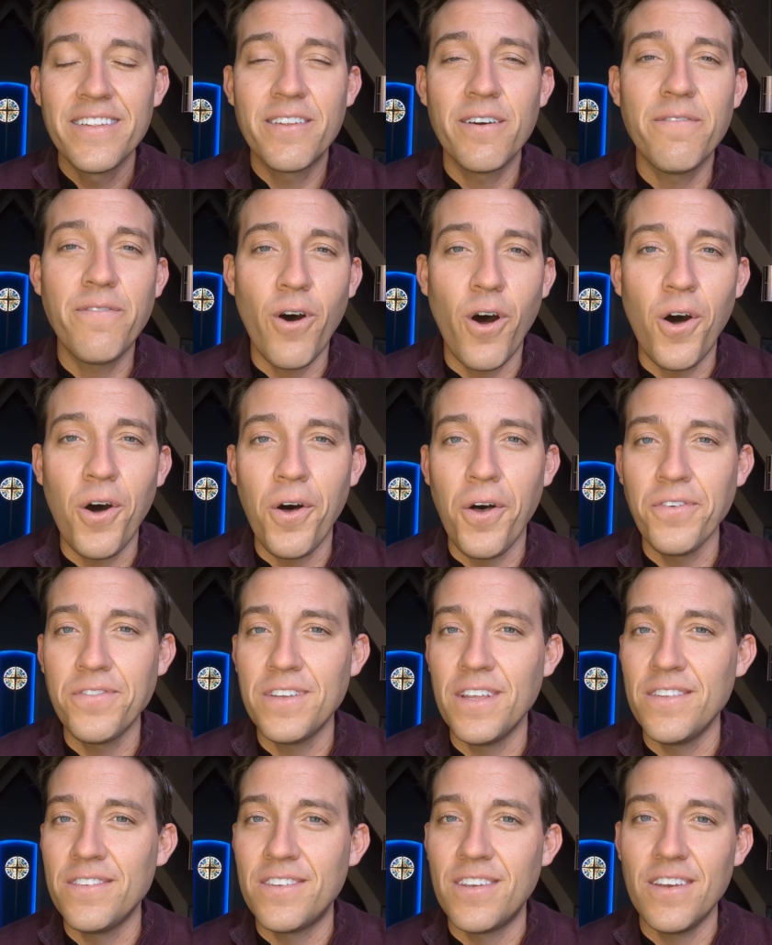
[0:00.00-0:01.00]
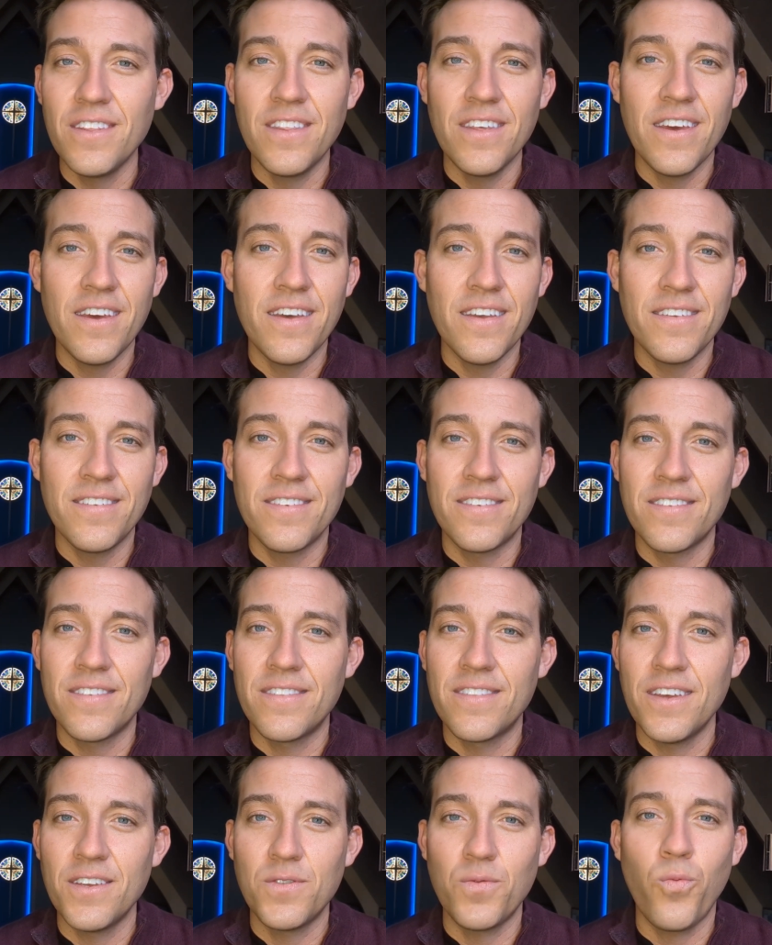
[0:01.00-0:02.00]
devolves into this
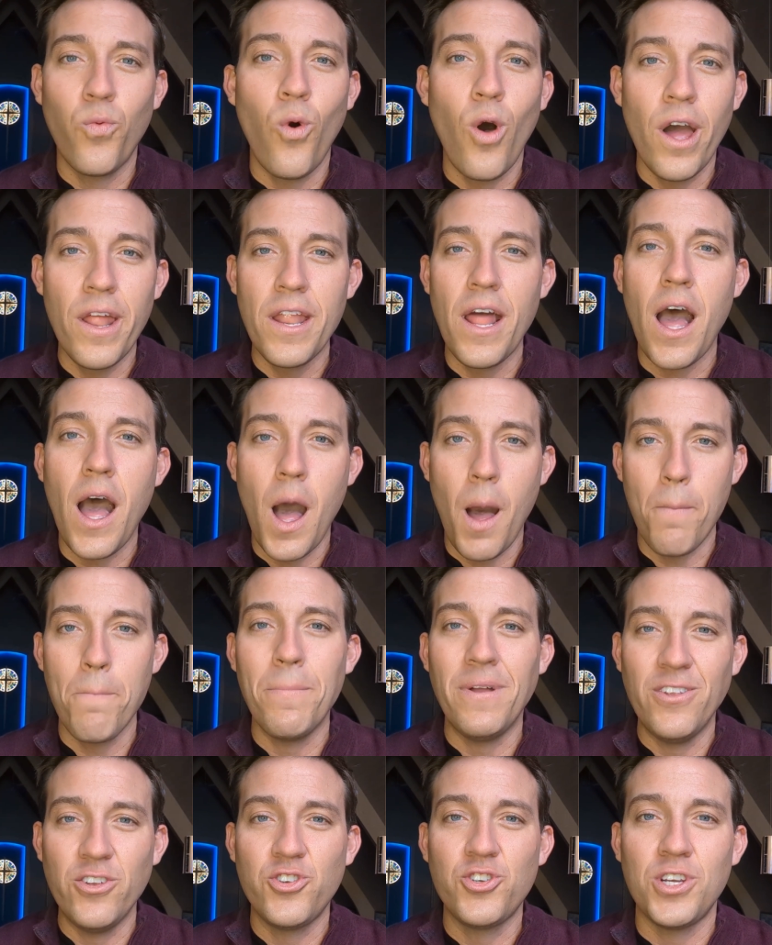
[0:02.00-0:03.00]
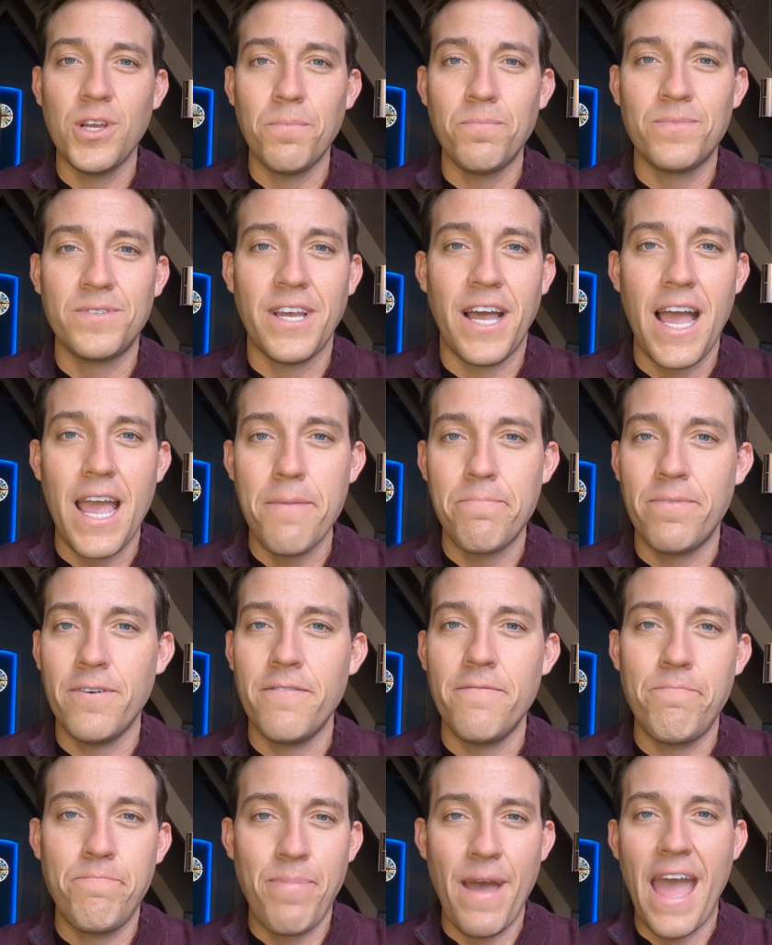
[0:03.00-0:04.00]
this one upmanship type
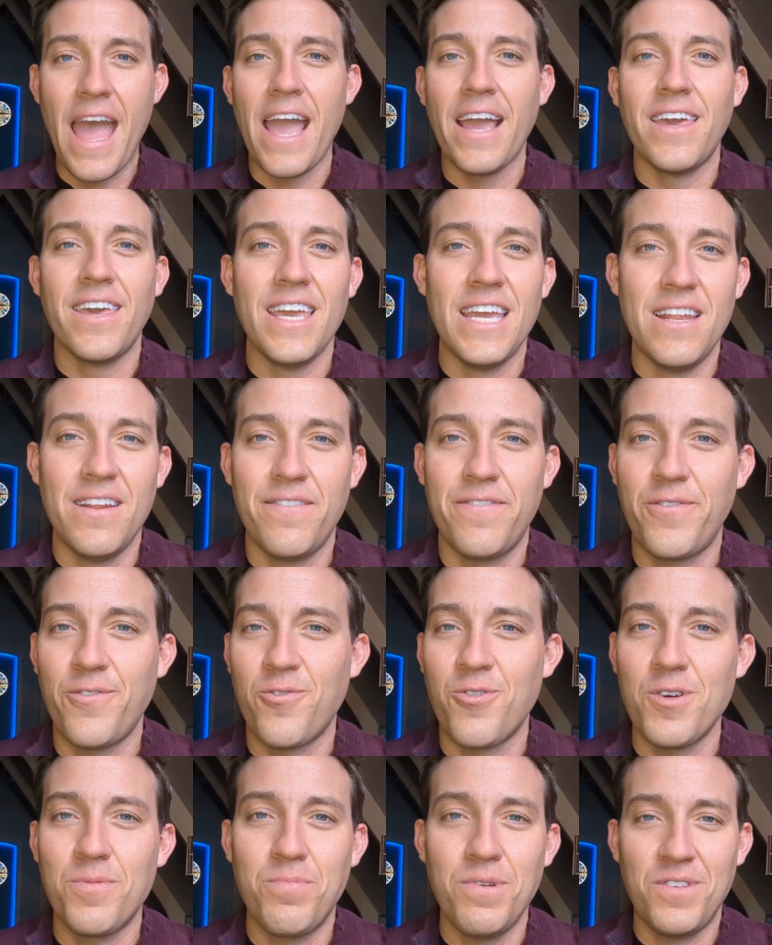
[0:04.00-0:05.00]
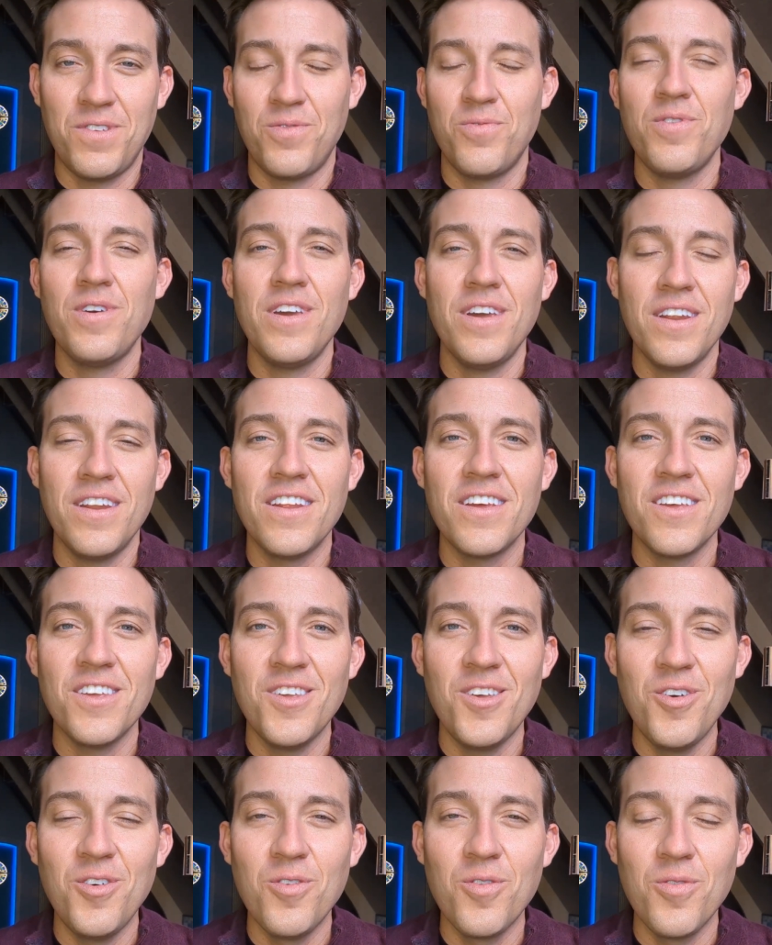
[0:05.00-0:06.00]
of back and forth between
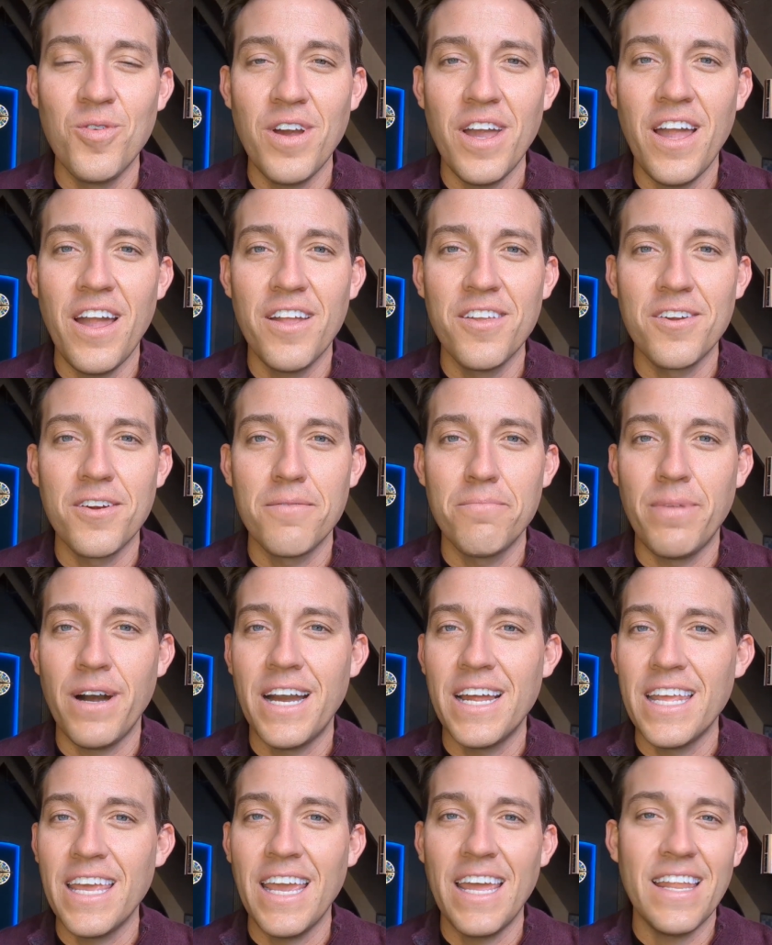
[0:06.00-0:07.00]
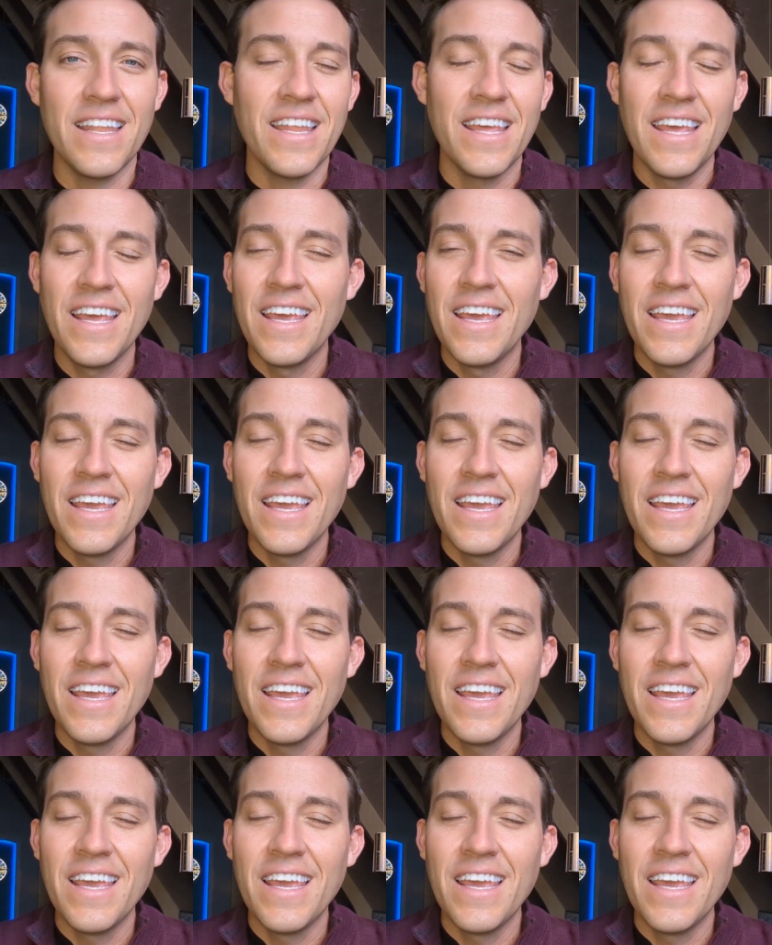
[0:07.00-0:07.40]
you and your buddy and